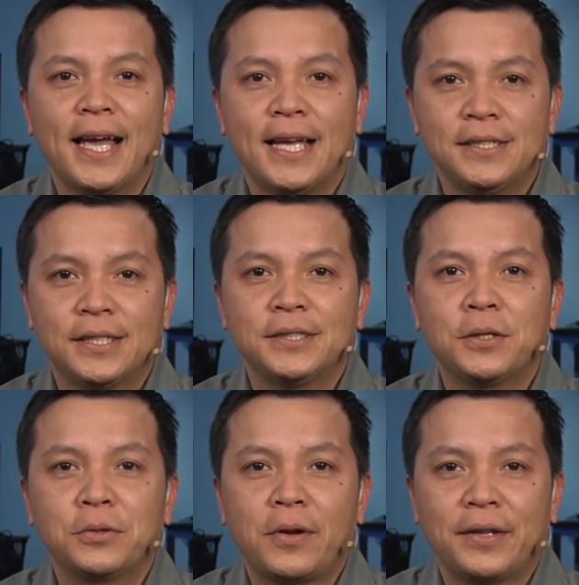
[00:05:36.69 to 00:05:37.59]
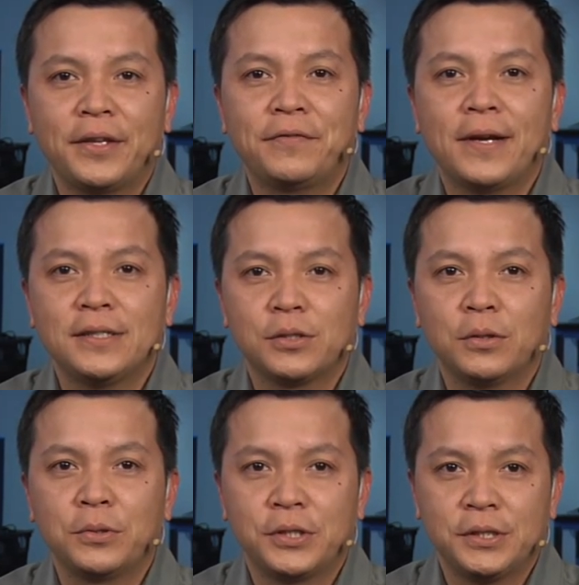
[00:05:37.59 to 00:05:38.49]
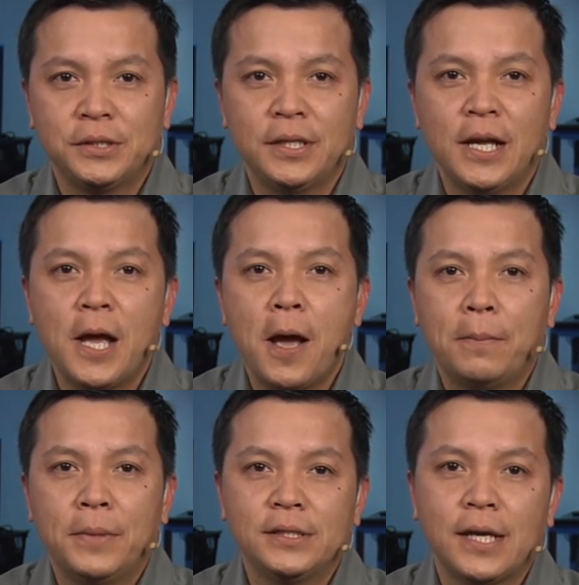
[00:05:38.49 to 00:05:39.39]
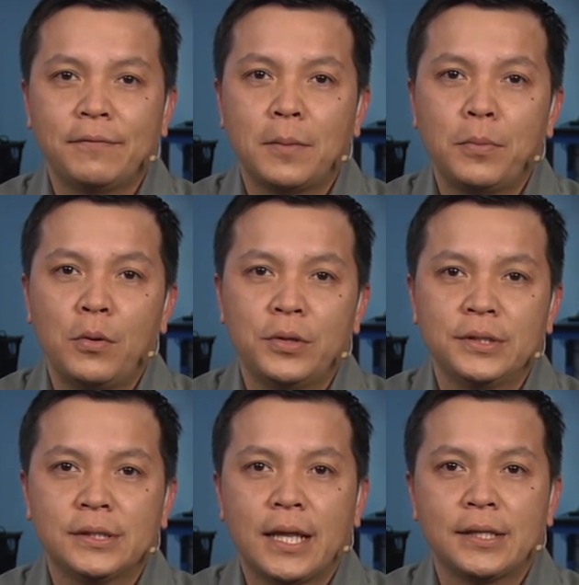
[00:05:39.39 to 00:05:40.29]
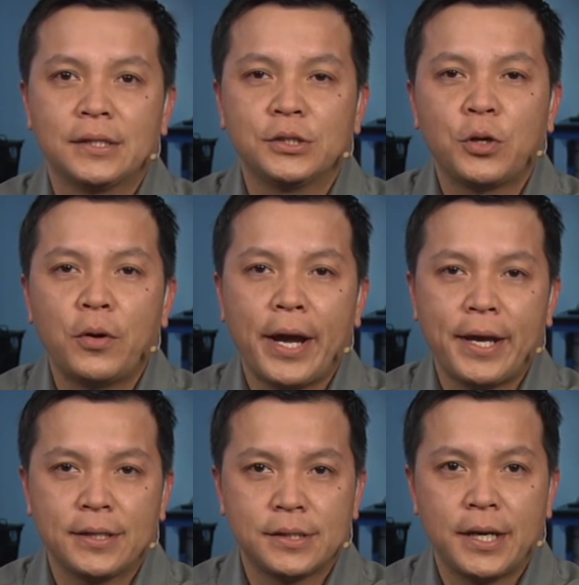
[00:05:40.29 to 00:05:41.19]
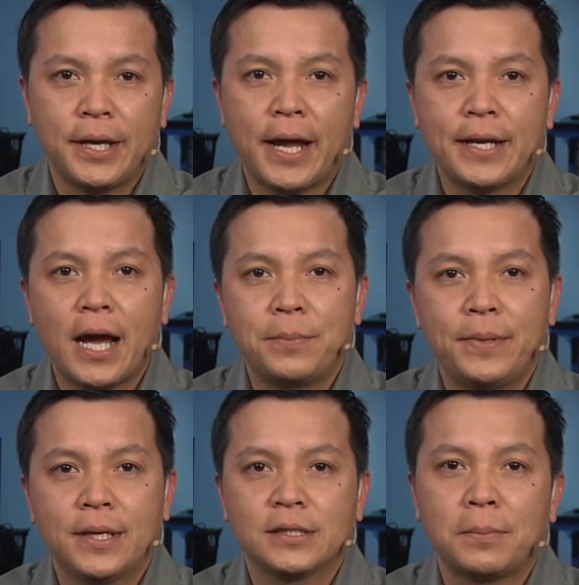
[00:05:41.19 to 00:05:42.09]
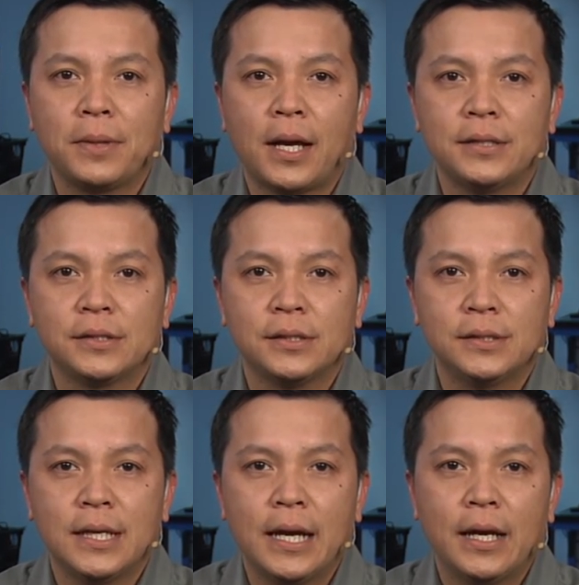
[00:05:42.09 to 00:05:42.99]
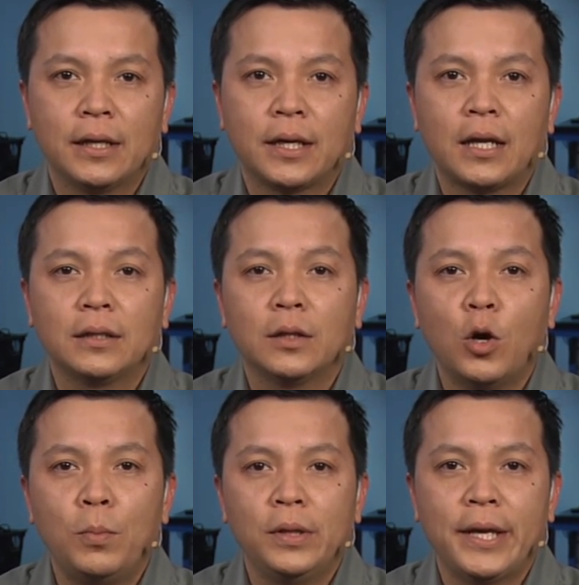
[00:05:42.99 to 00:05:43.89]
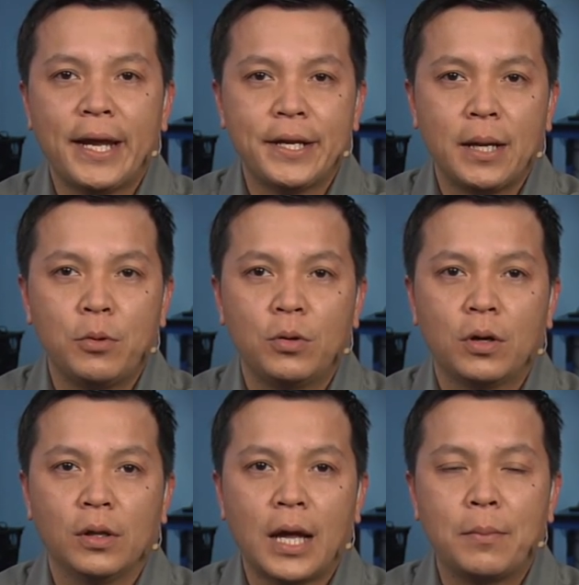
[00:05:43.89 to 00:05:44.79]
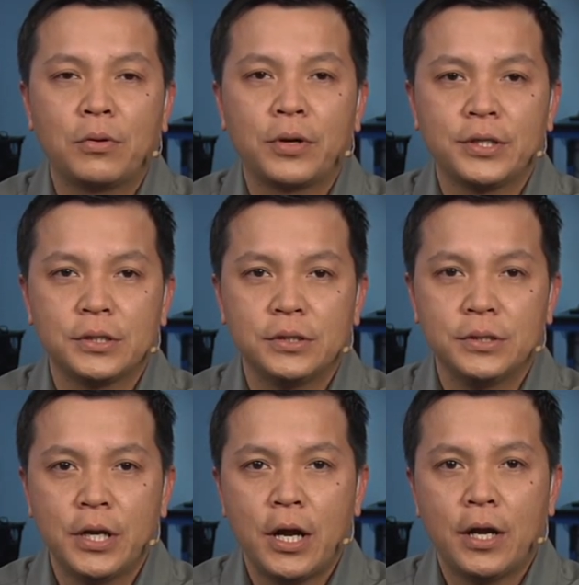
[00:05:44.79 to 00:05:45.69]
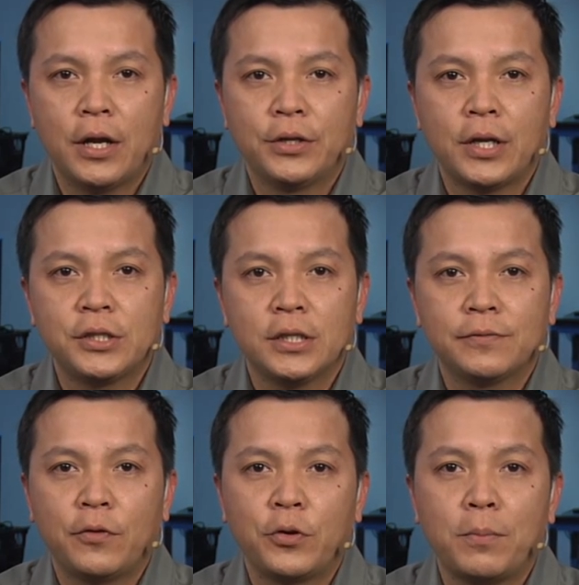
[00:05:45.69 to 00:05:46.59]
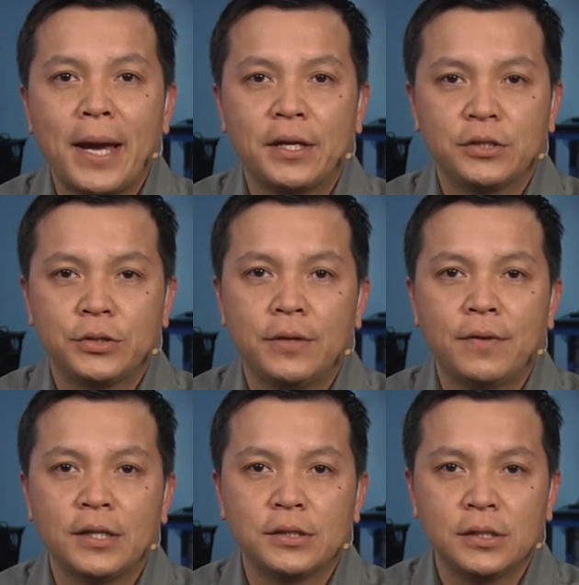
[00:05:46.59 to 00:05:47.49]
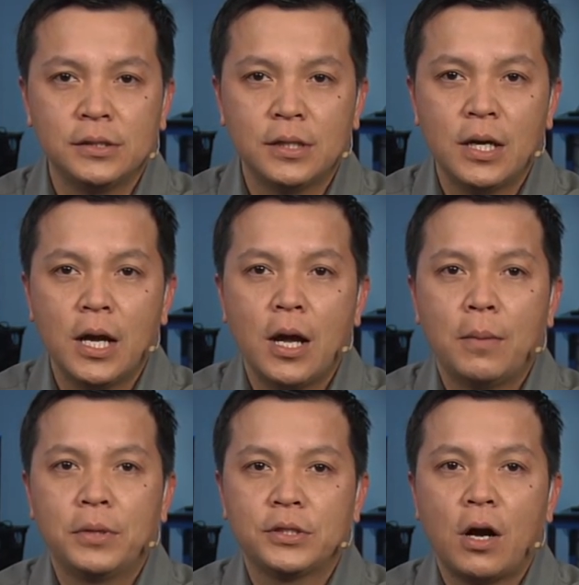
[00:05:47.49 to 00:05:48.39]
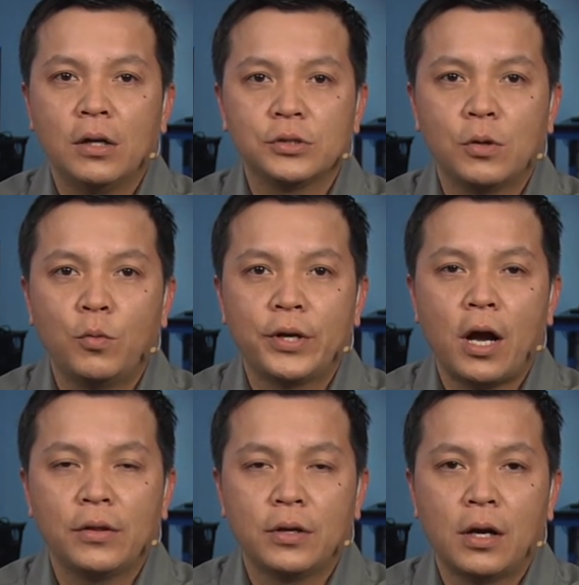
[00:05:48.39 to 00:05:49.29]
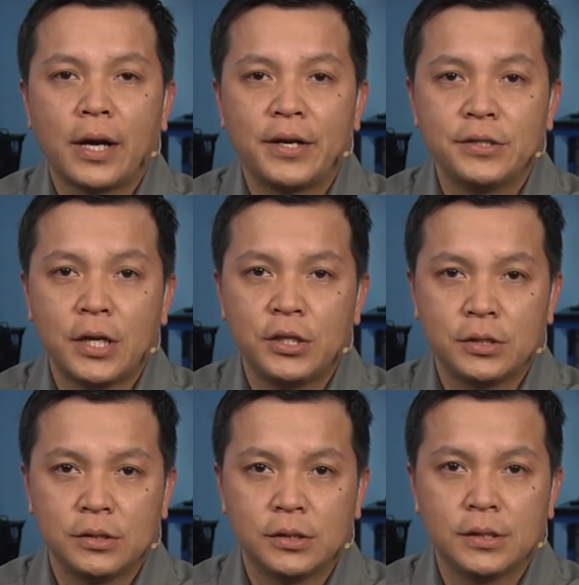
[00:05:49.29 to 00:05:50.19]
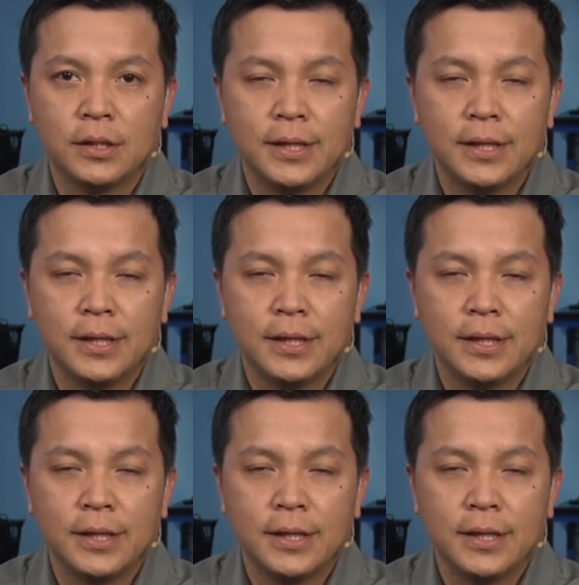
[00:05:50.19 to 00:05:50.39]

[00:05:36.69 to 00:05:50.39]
In Cisco Threat Defense Solution, must-have components like Cisco ASA and IPS appliances can globally enable collaboration, not just for your managed devices, but also with other organizations.